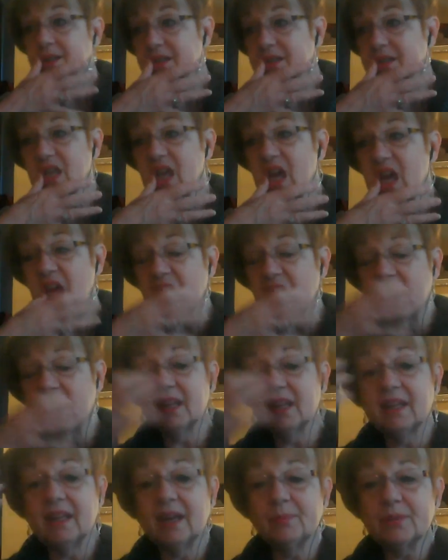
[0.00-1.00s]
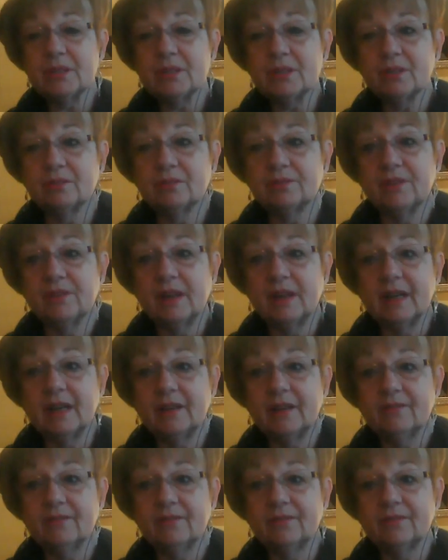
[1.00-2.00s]
Because episode
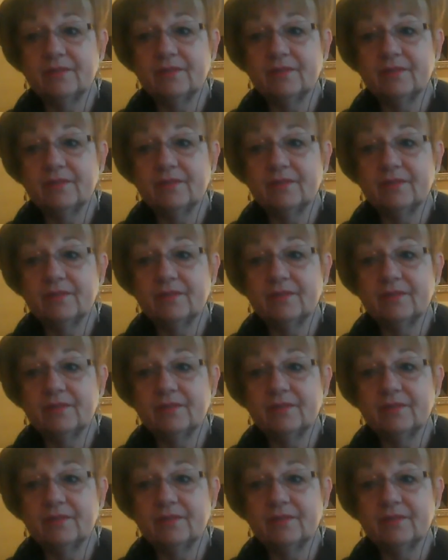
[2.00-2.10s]
5,